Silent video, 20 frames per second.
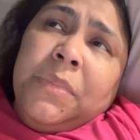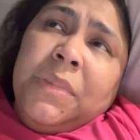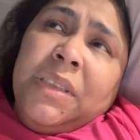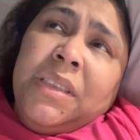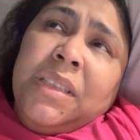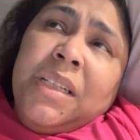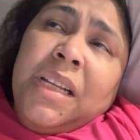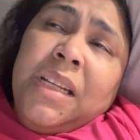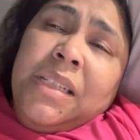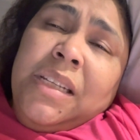
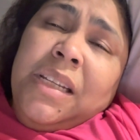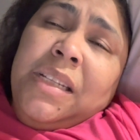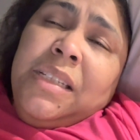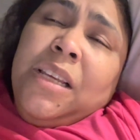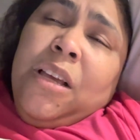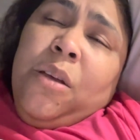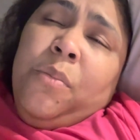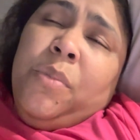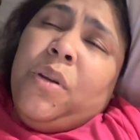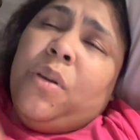They did
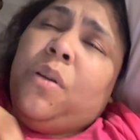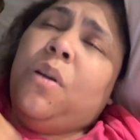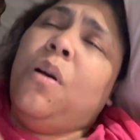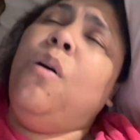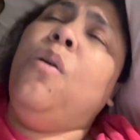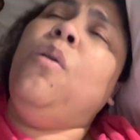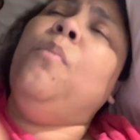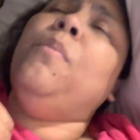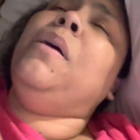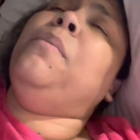tell me to
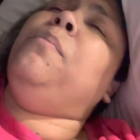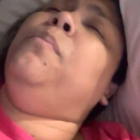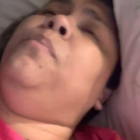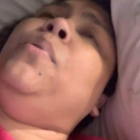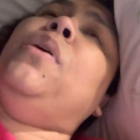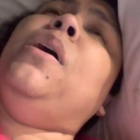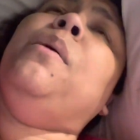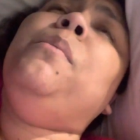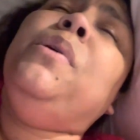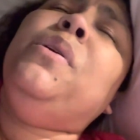call my
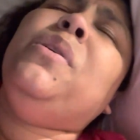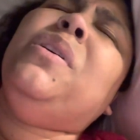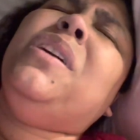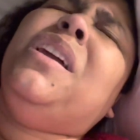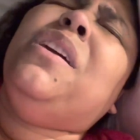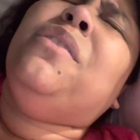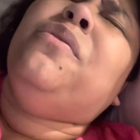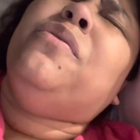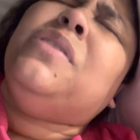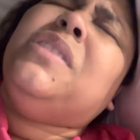primary
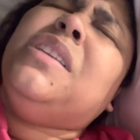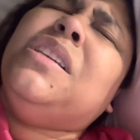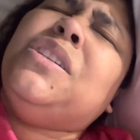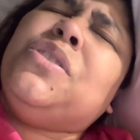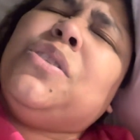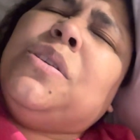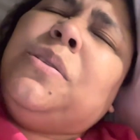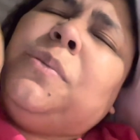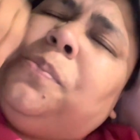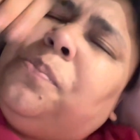care
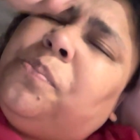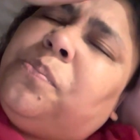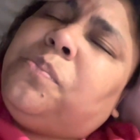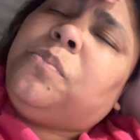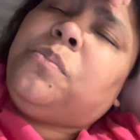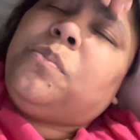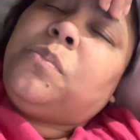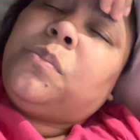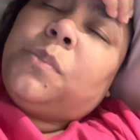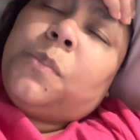physician
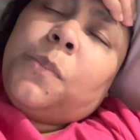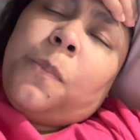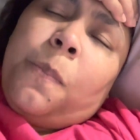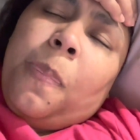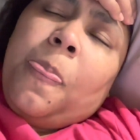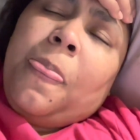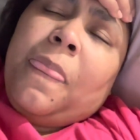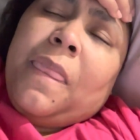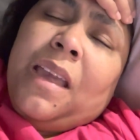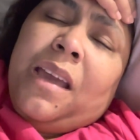
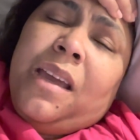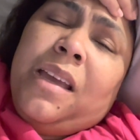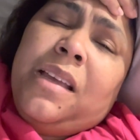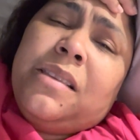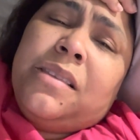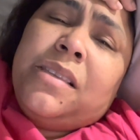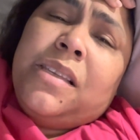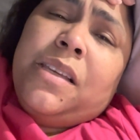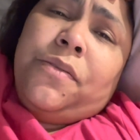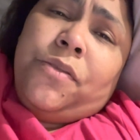
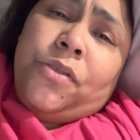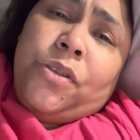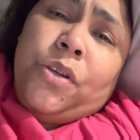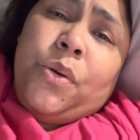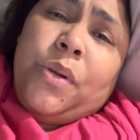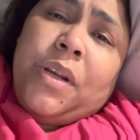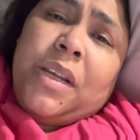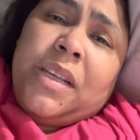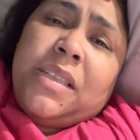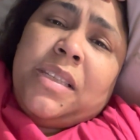and see if she
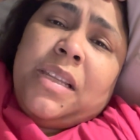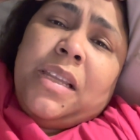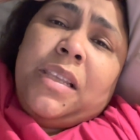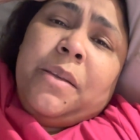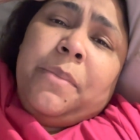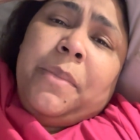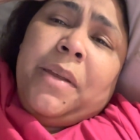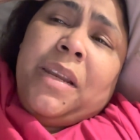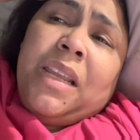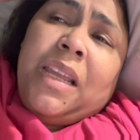could extend
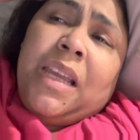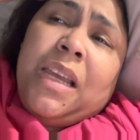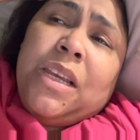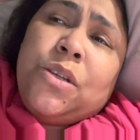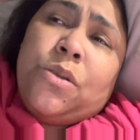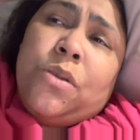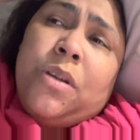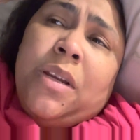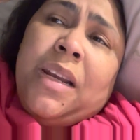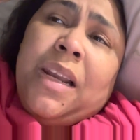the
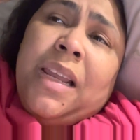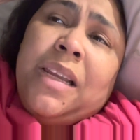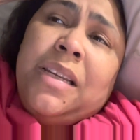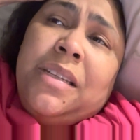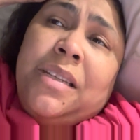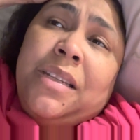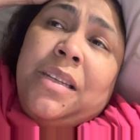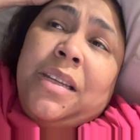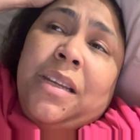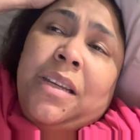medication, and I
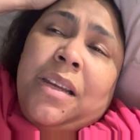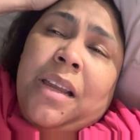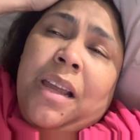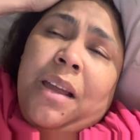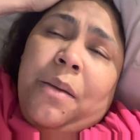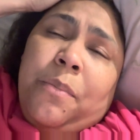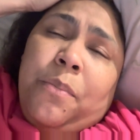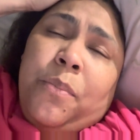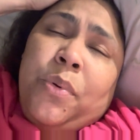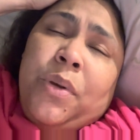did. I
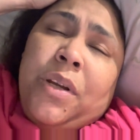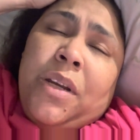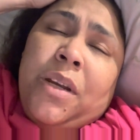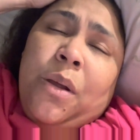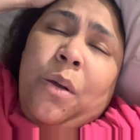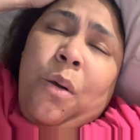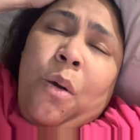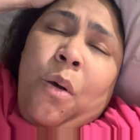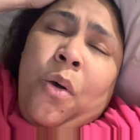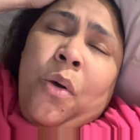put in a
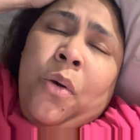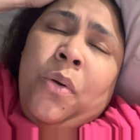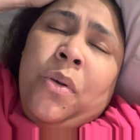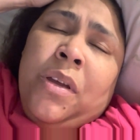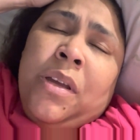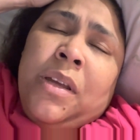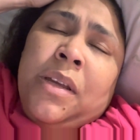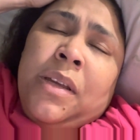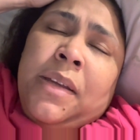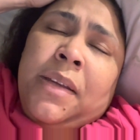call
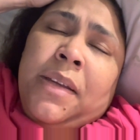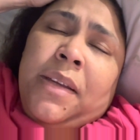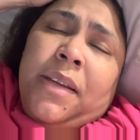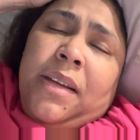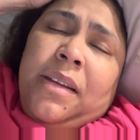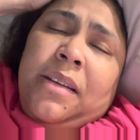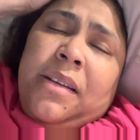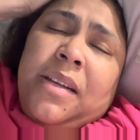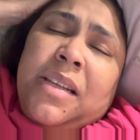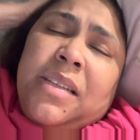
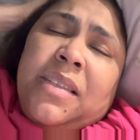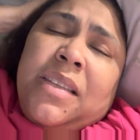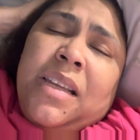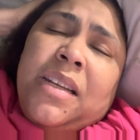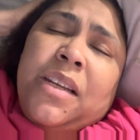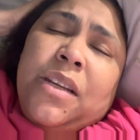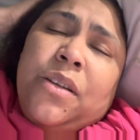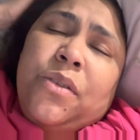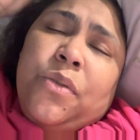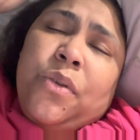and they
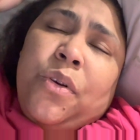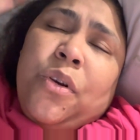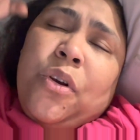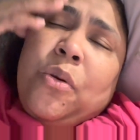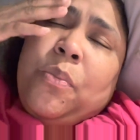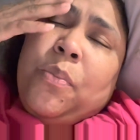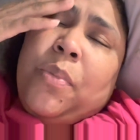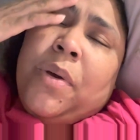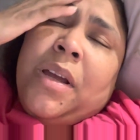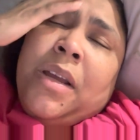sent it to
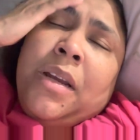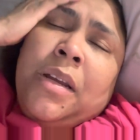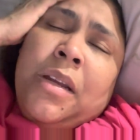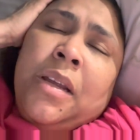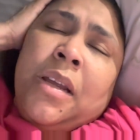her, but